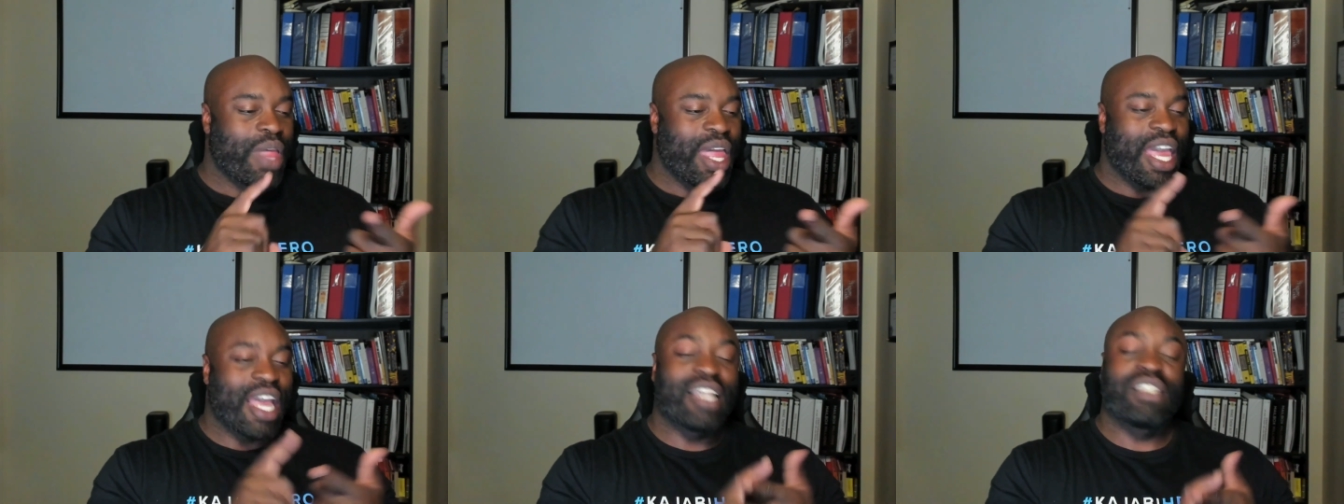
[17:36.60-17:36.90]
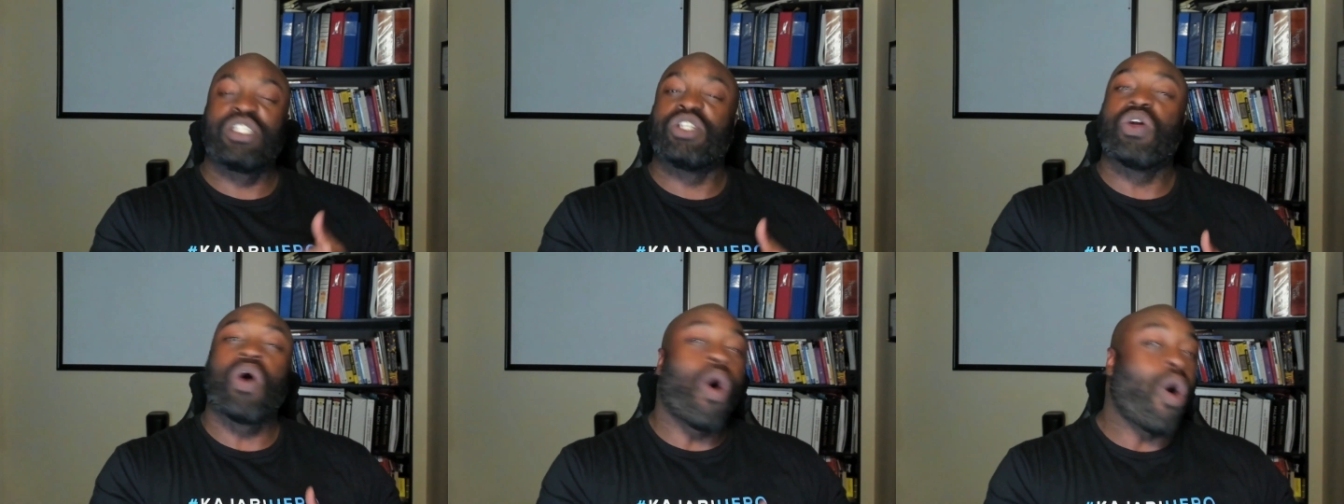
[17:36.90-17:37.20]

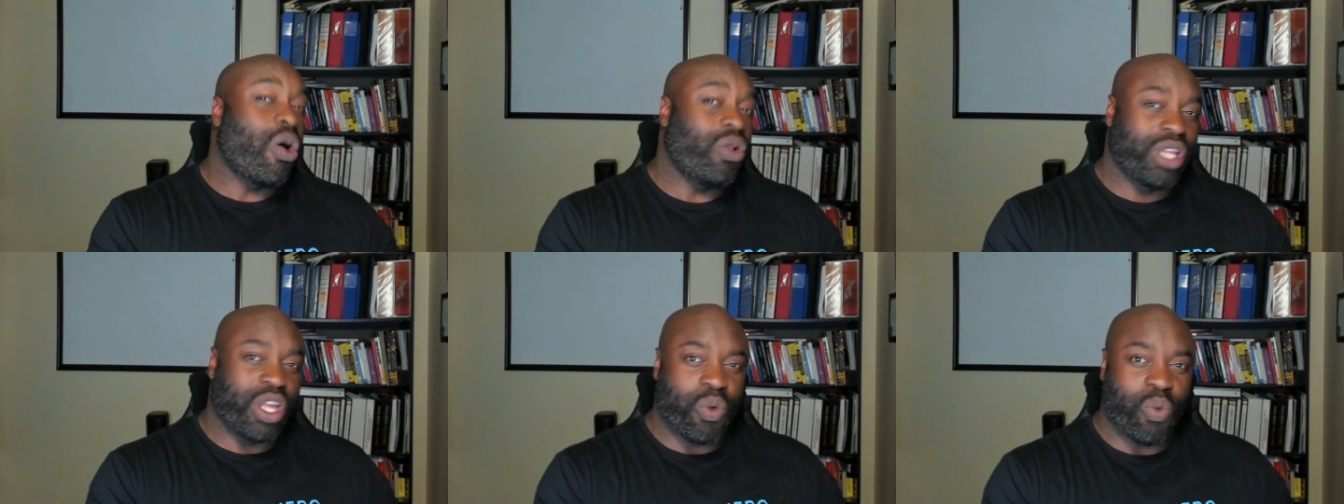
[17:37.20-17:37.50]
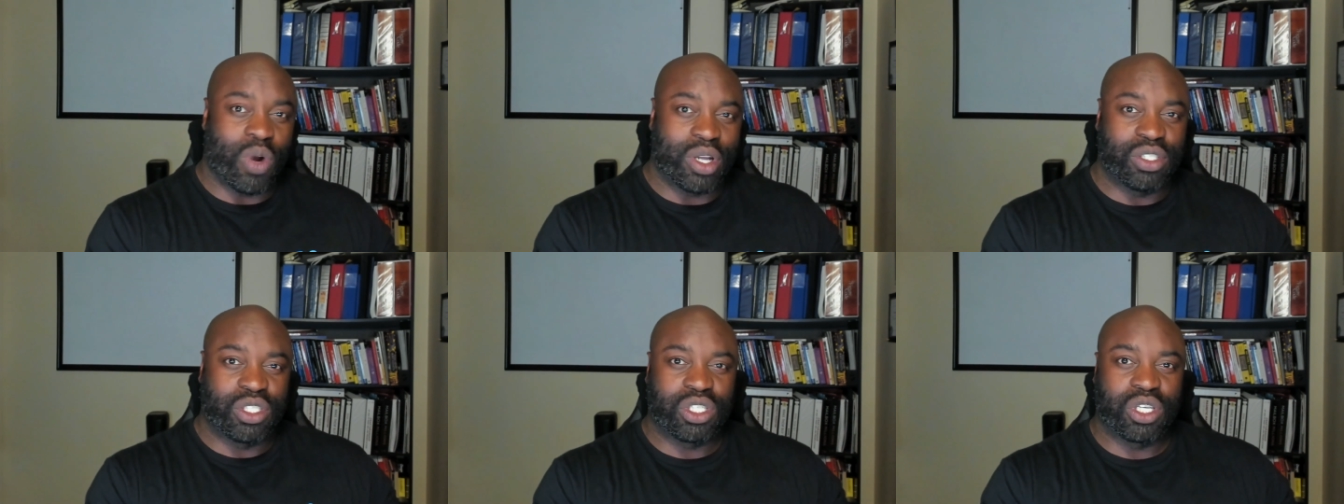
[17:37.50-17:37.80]
it's an
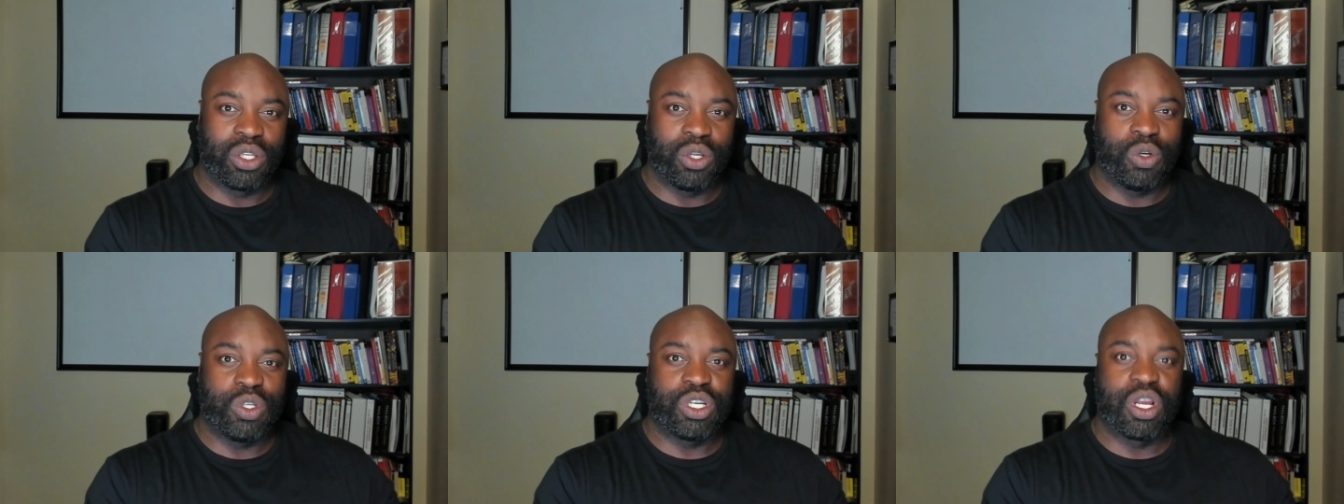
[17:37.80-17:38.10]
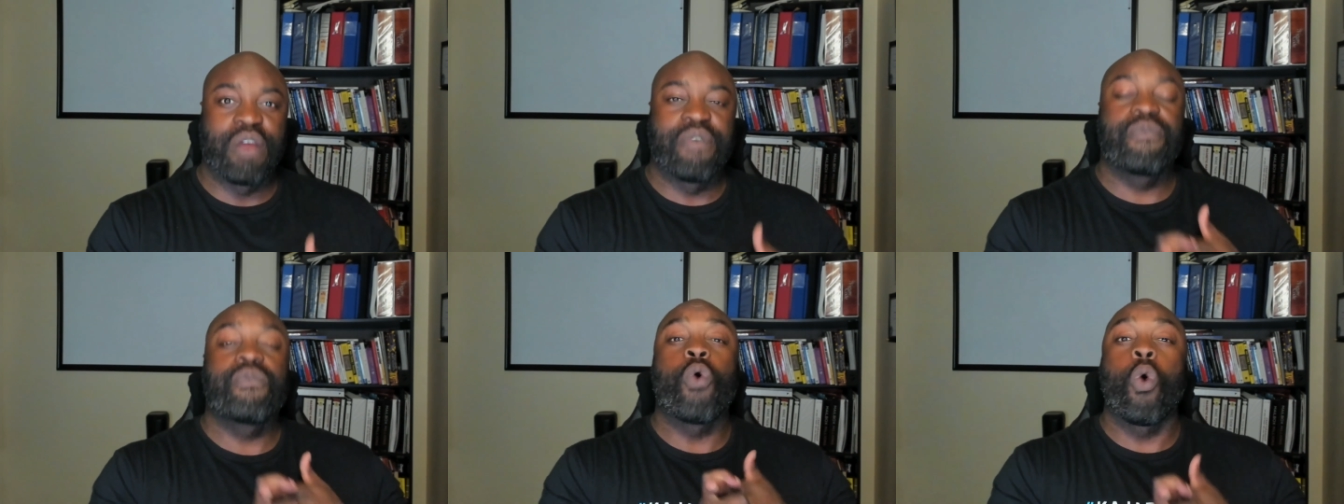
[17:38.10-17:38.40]
all-in-one
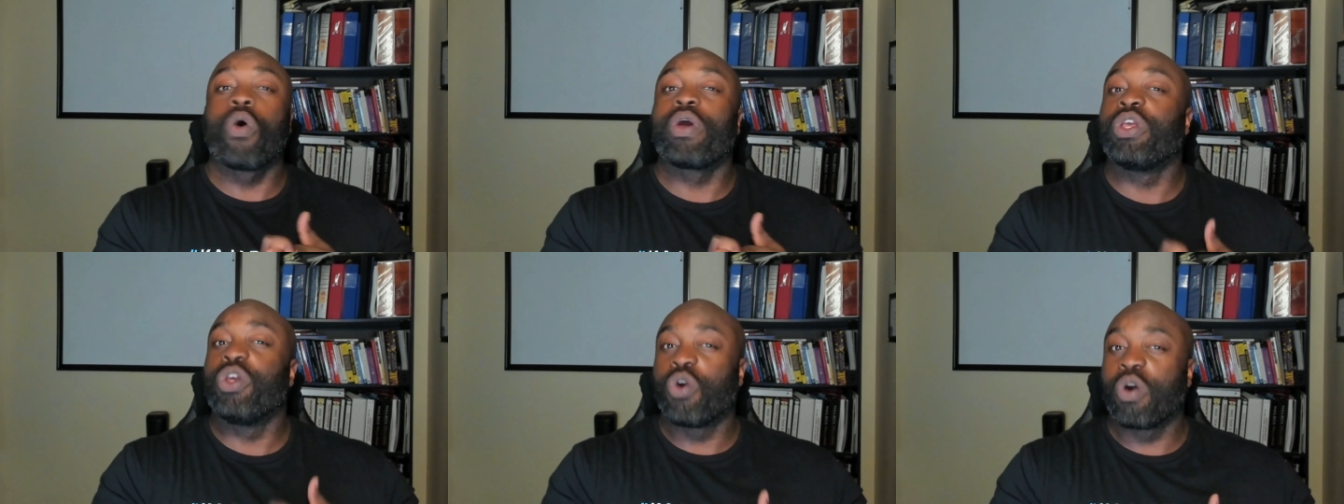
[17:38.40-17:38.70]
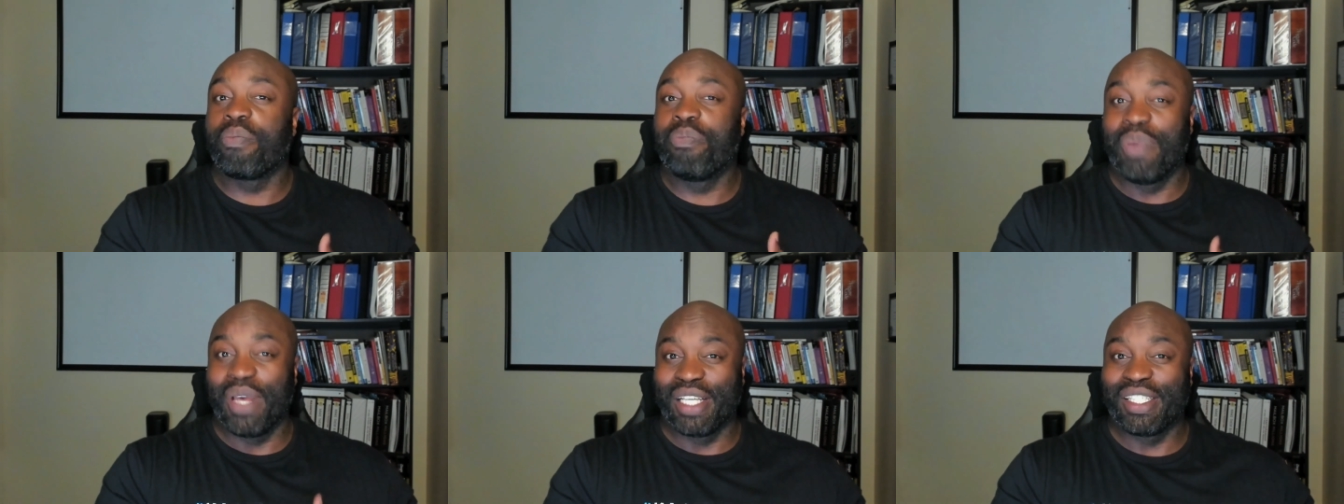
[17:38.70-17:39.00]
solution for
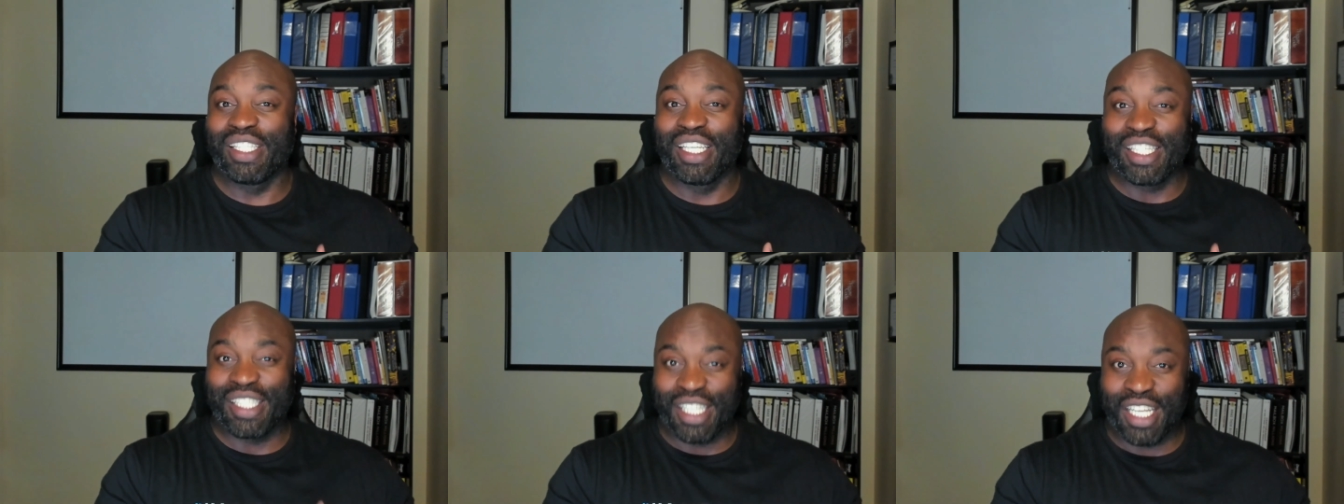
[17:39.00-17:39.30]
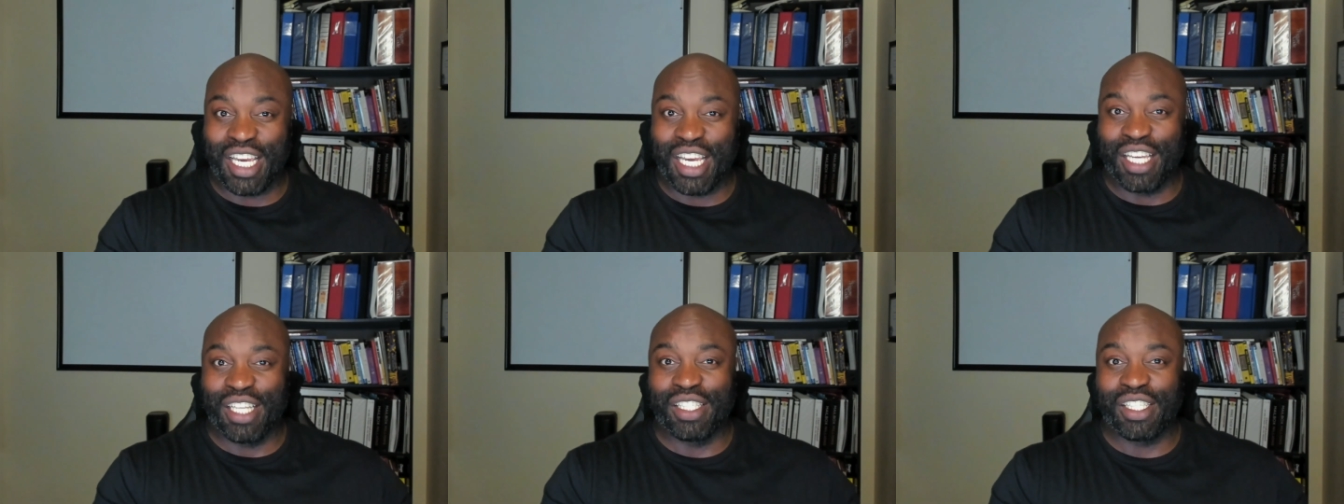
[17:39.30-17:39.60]
your business
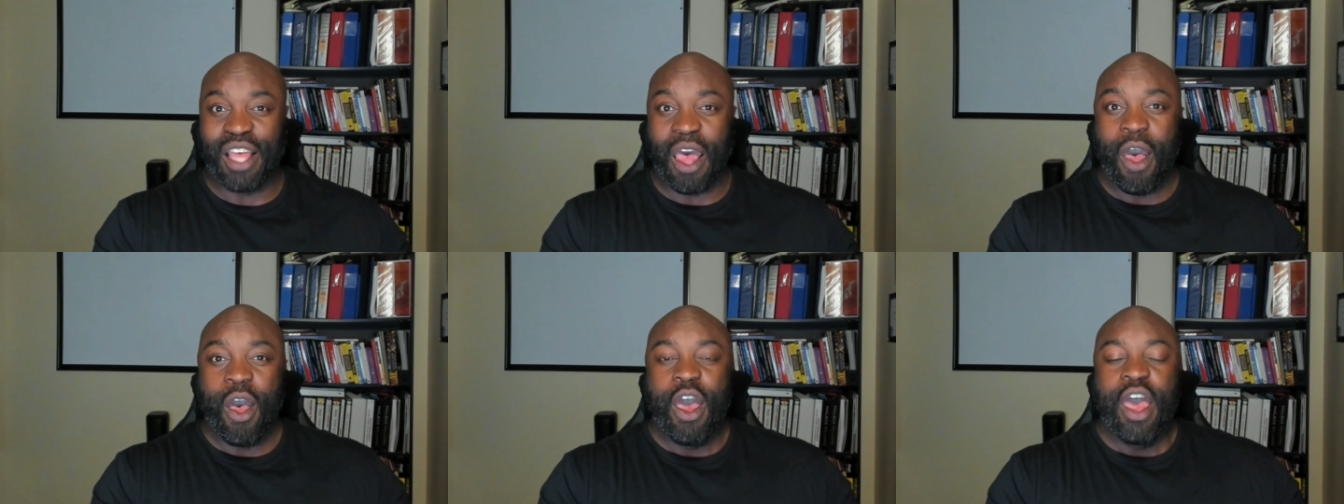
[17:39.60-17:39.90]
needs.